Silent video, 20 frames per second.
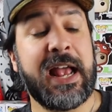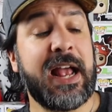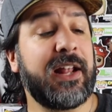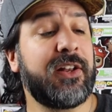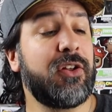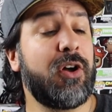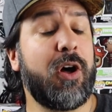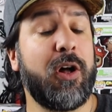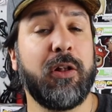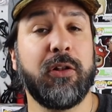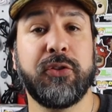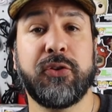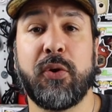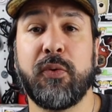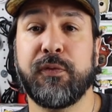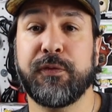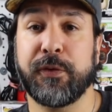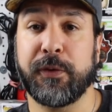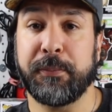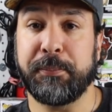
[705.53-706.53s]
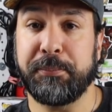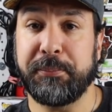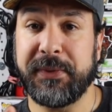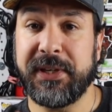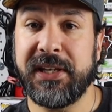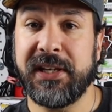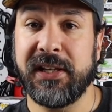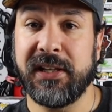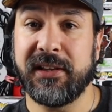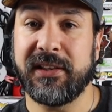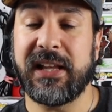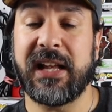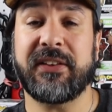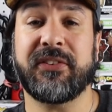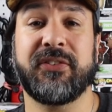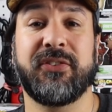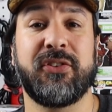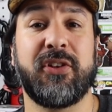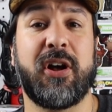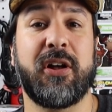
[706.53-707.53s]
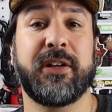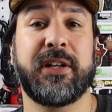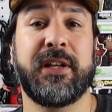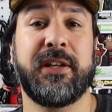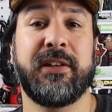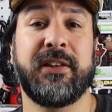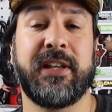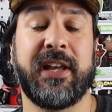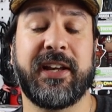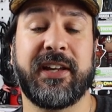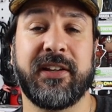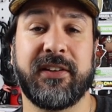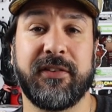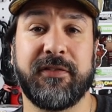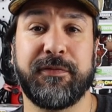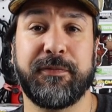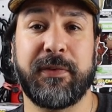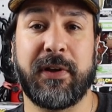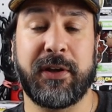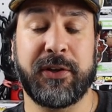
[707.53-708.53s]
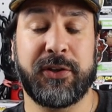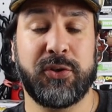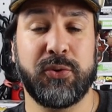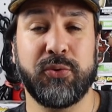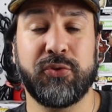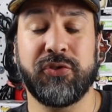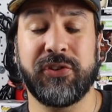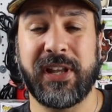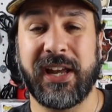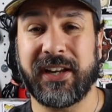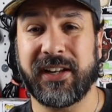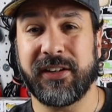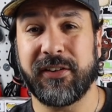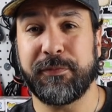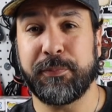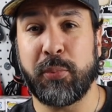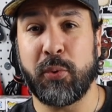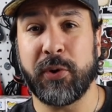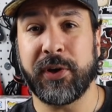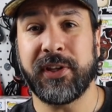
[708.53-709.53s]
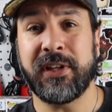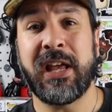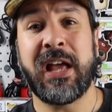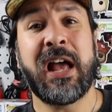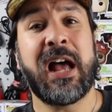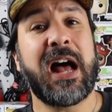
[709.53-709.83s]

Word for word: And although for me that's not a negative, a huge negative point,